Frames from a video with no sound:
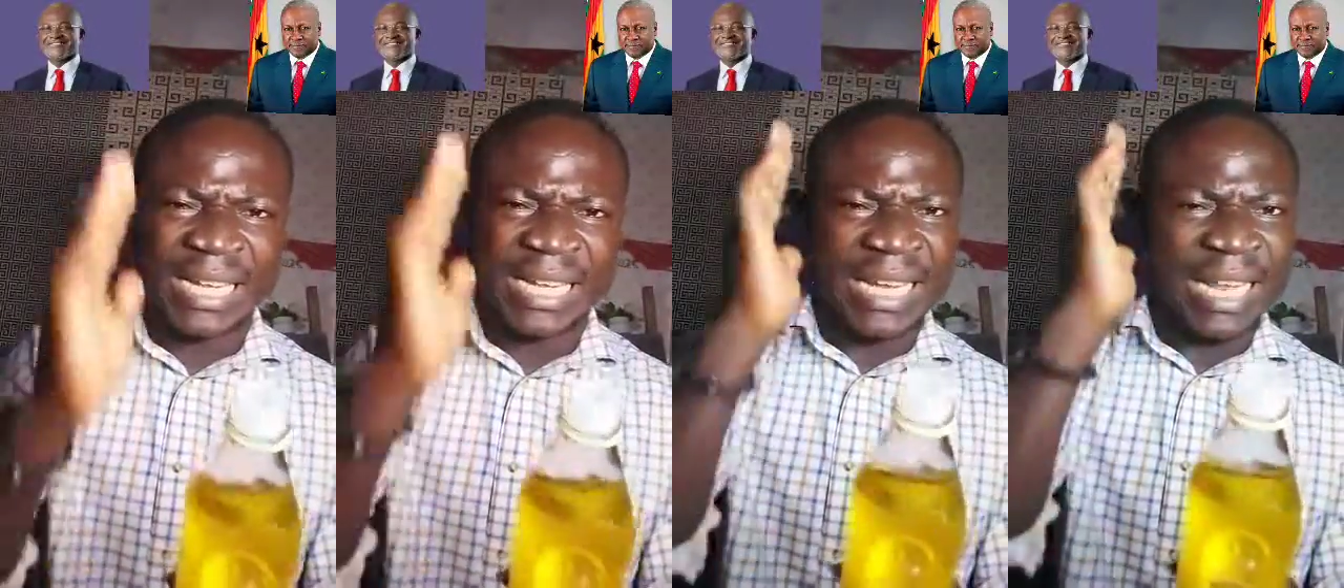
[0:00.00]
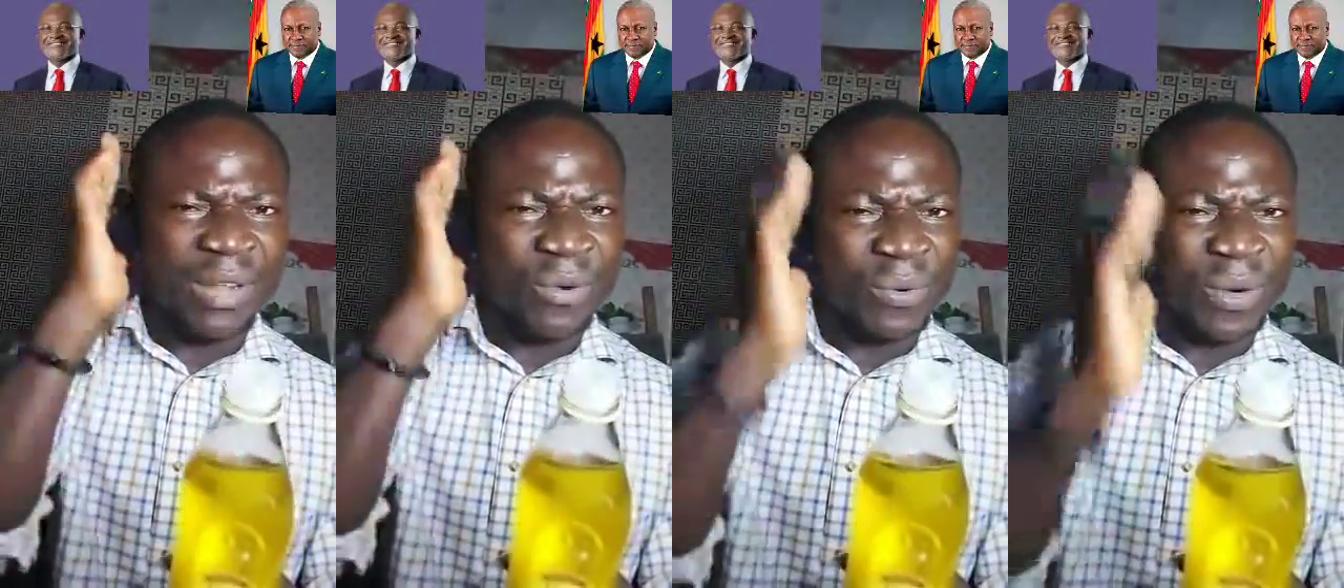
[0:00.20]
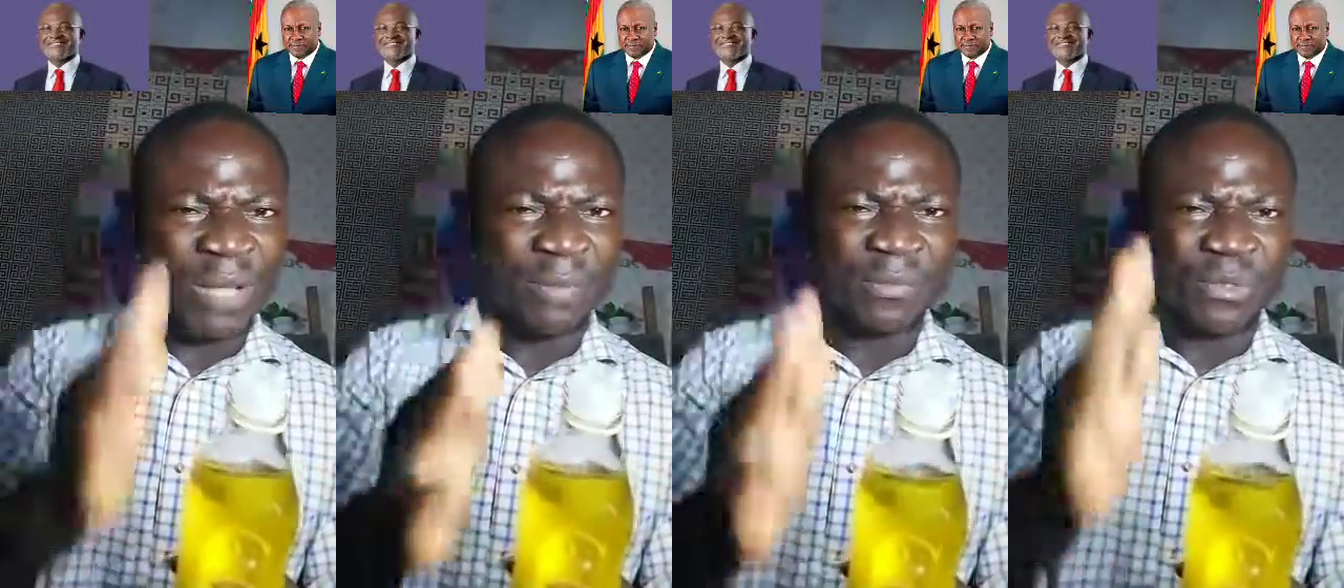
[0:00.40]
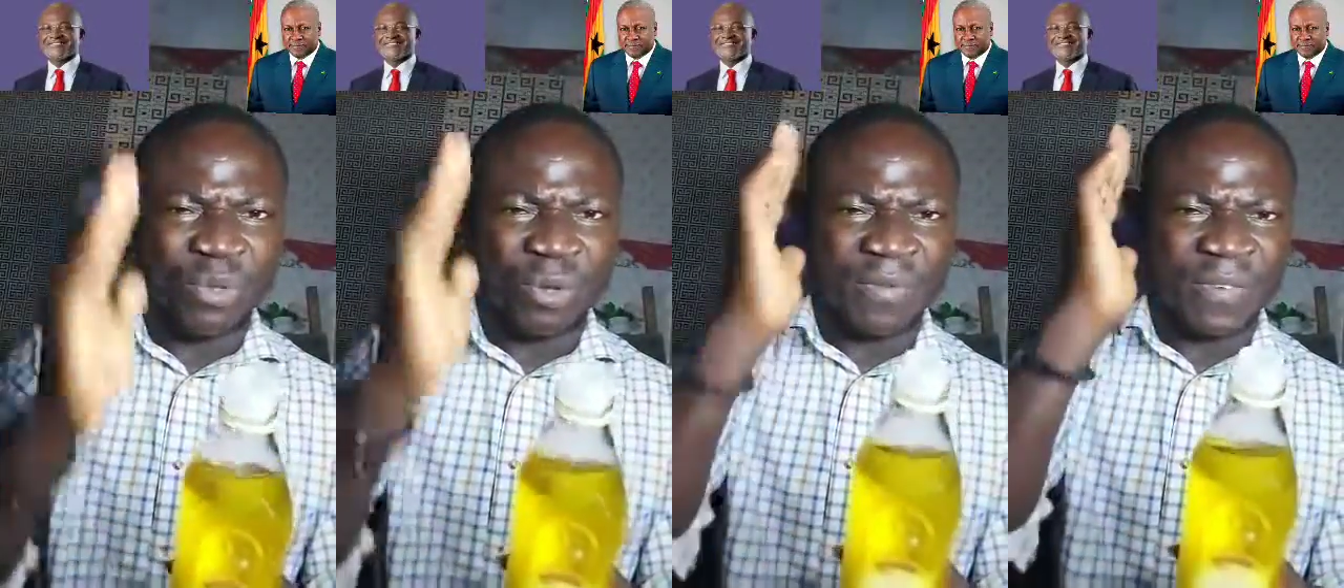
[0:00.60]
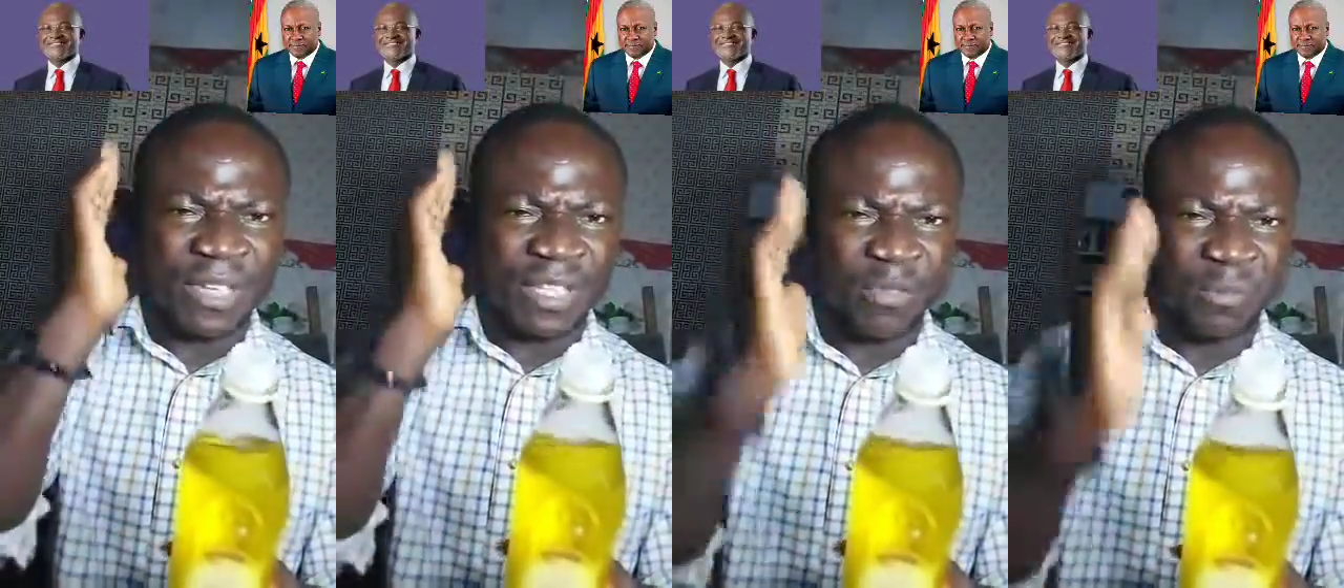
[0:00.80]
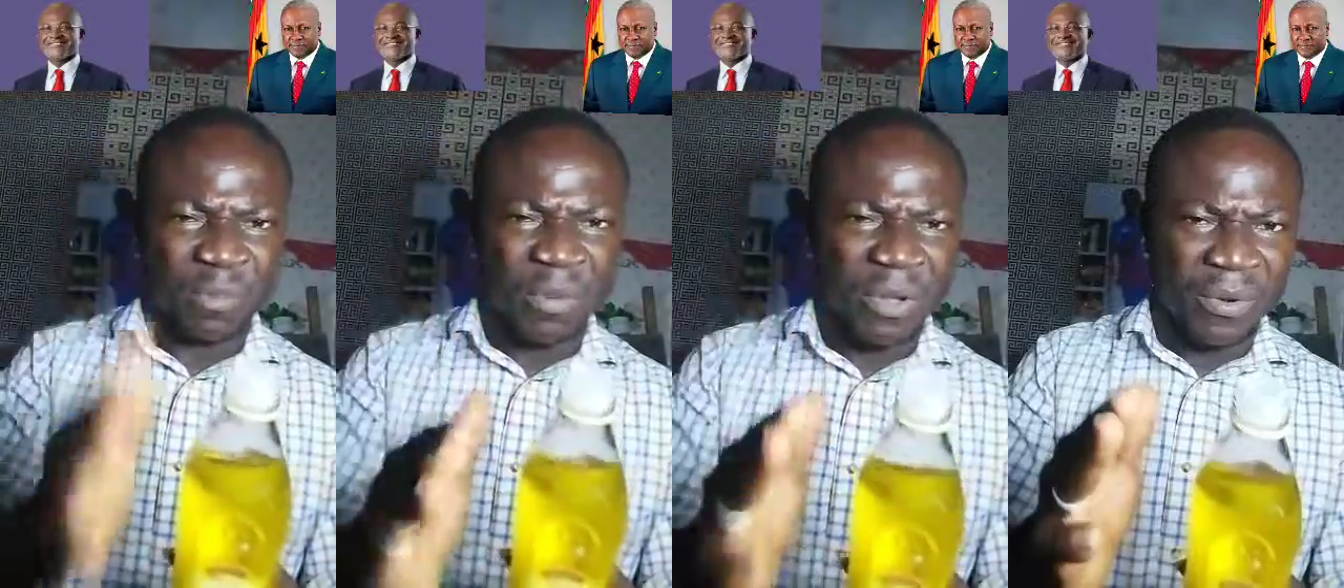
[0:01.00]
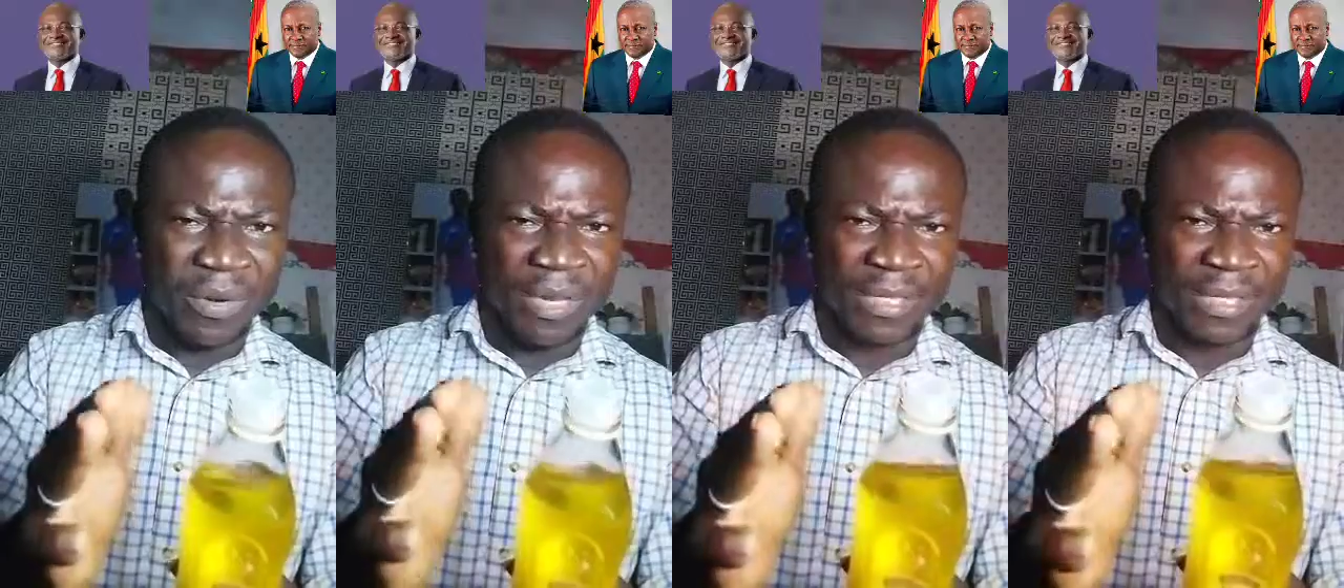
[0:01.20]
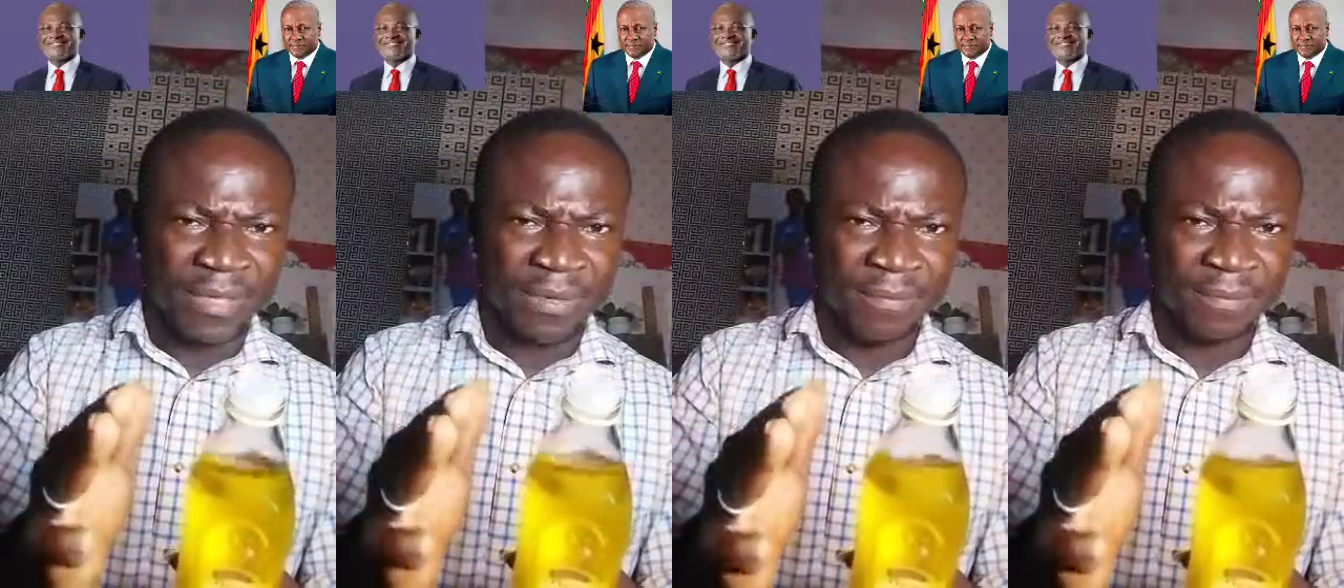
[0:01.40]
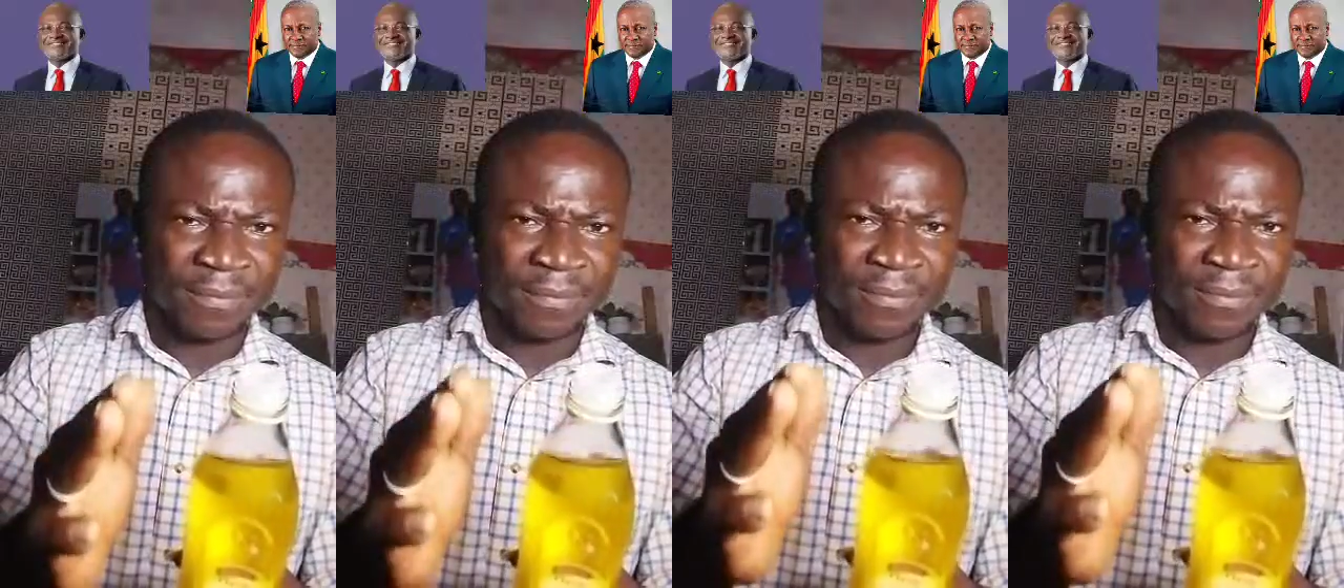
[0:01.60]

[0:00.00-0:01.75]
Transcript: in the realms of the spirit.